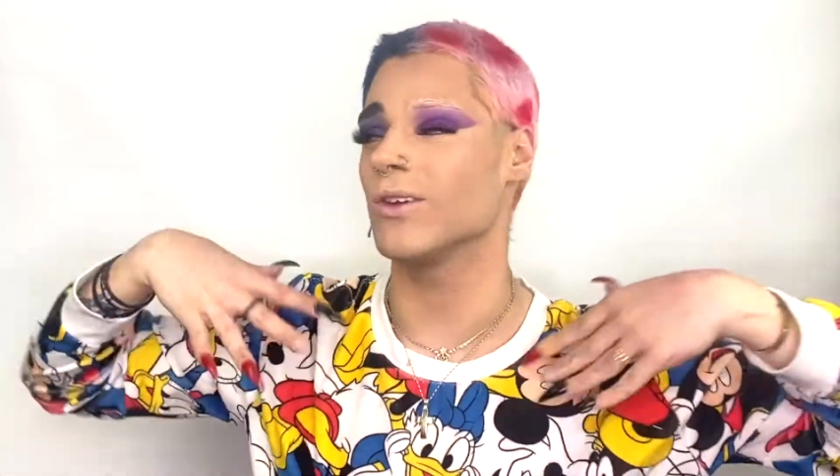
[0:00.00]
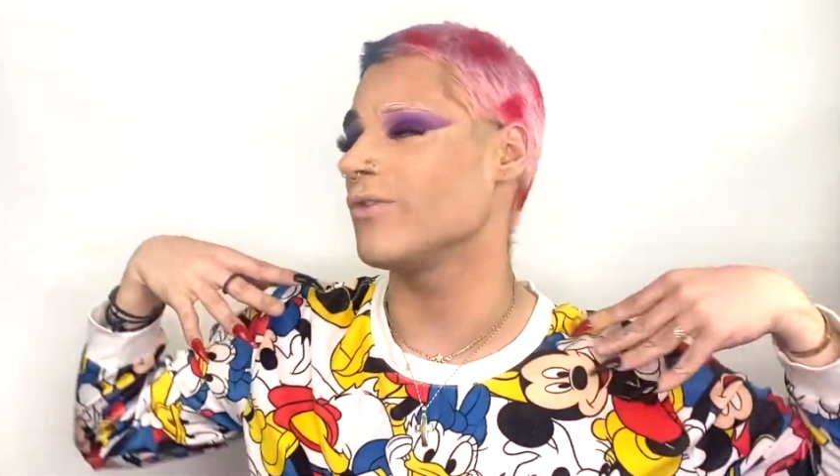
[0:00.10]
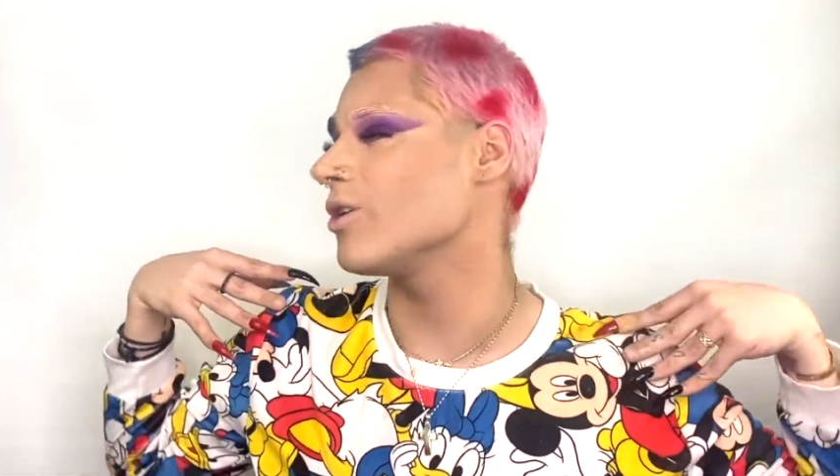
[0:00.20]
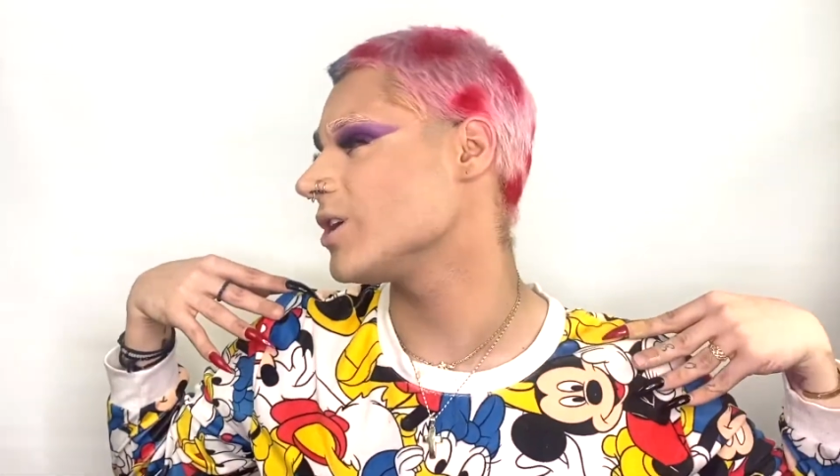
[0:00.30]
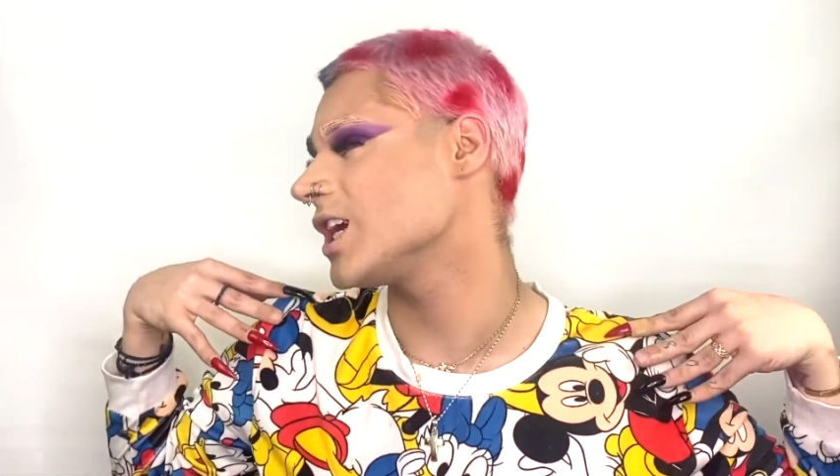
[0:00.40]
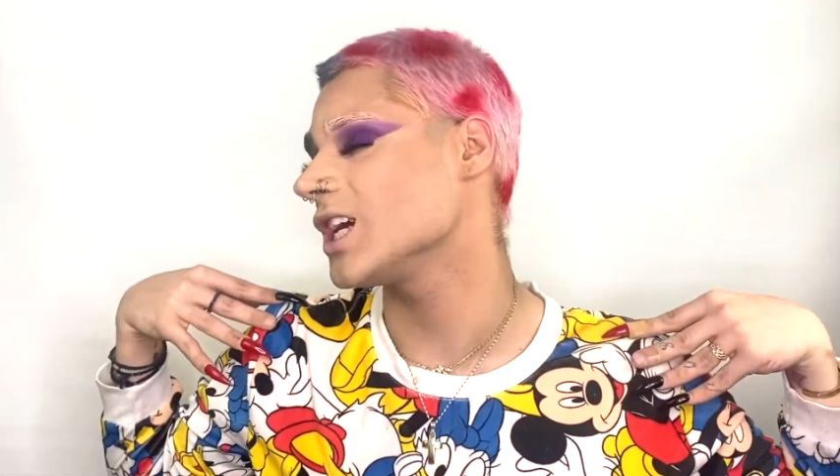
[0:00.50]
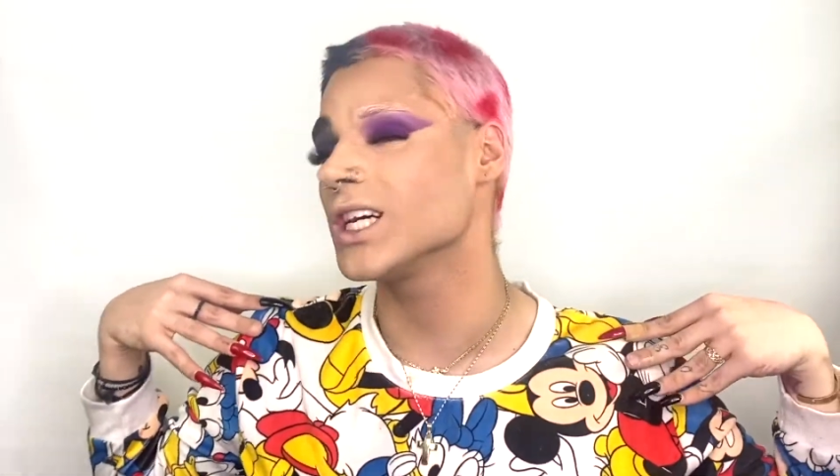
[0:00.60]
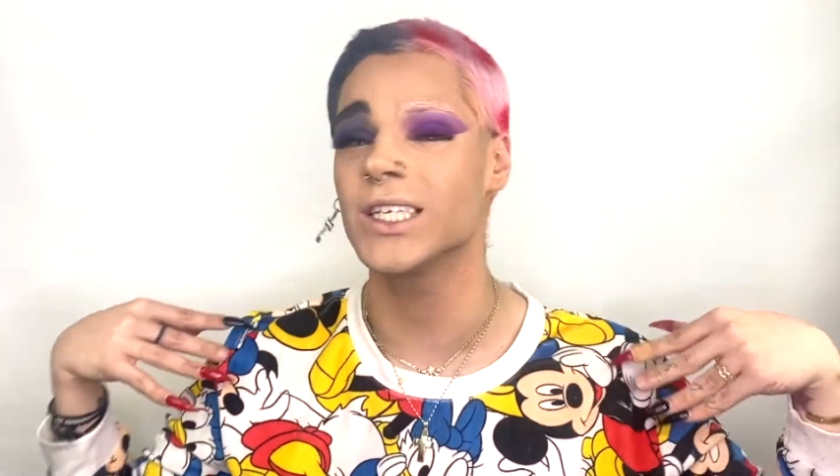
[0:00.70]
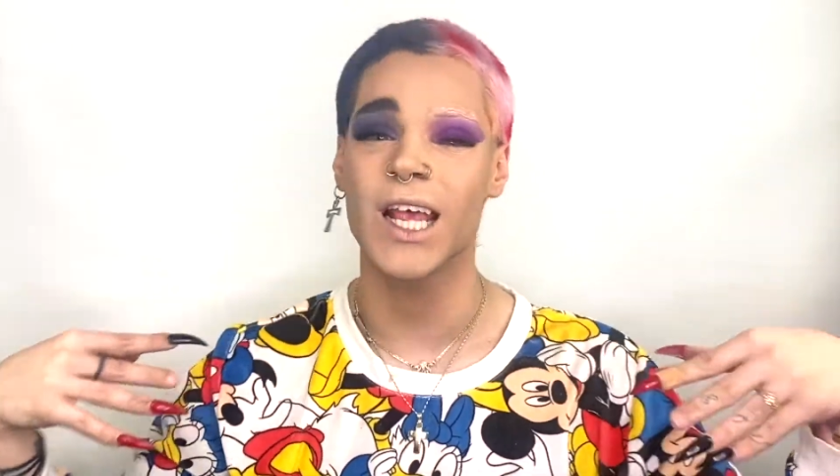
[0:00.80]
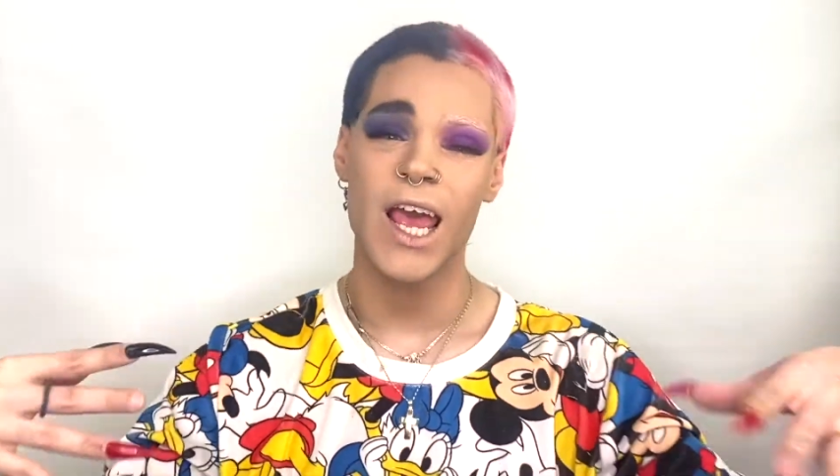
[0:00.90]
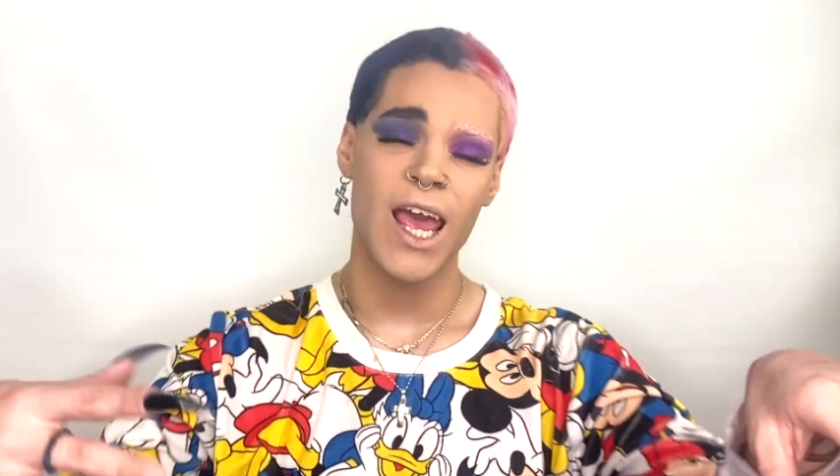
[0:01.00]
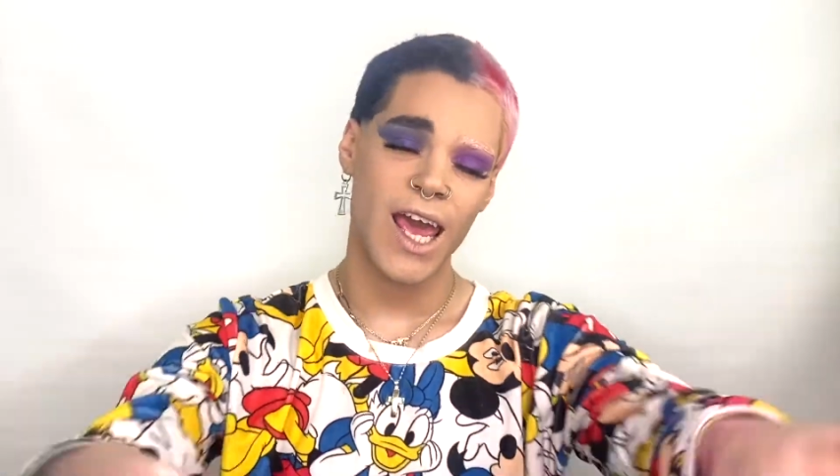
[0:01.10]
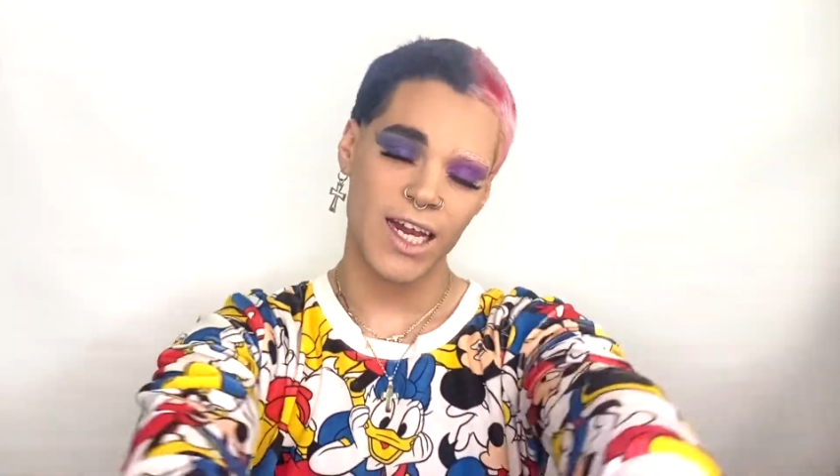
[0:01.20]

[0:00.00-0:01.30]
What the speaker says: for years. And